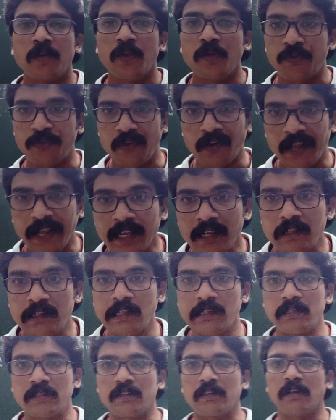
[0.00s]
If you
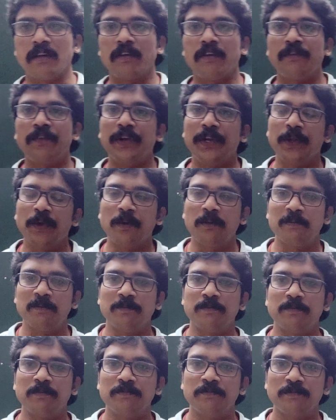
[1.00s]
like this
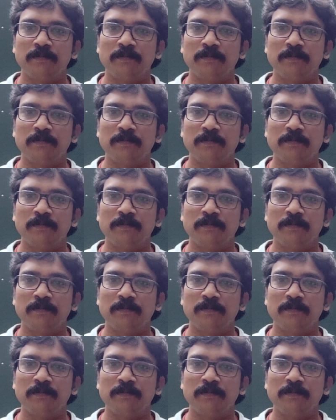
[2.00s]
video,